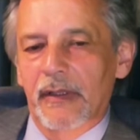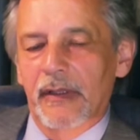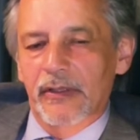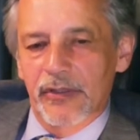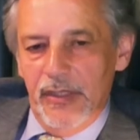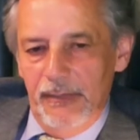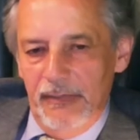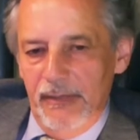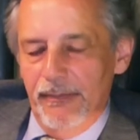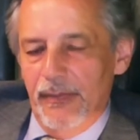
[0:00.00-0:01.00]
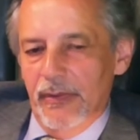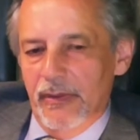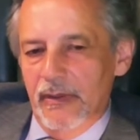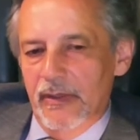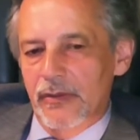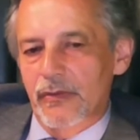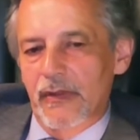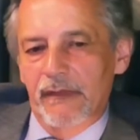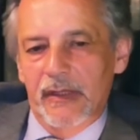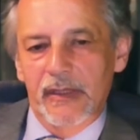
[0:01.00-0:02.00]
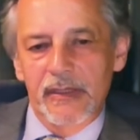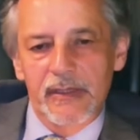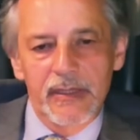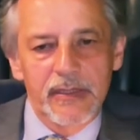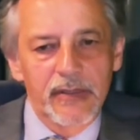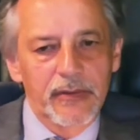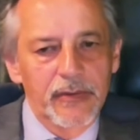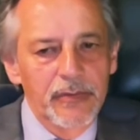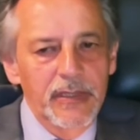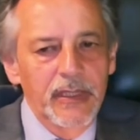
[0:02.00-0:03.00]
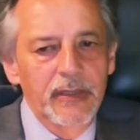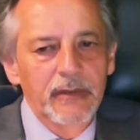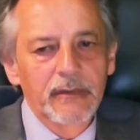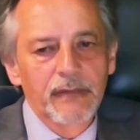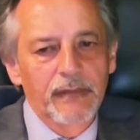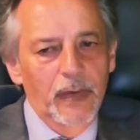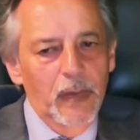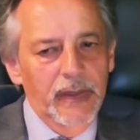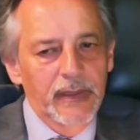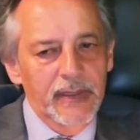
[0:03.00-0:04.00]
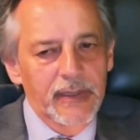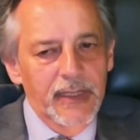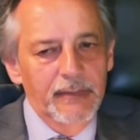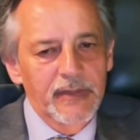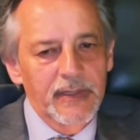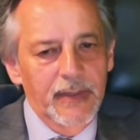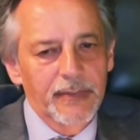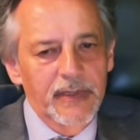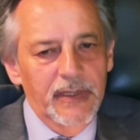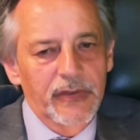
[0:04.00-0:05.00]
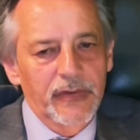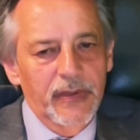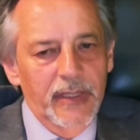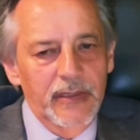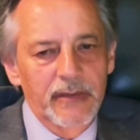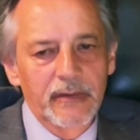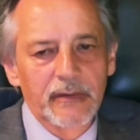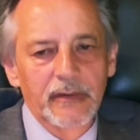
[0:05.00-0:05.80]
Extremely important is to have a consistent routine, following the same steps each night,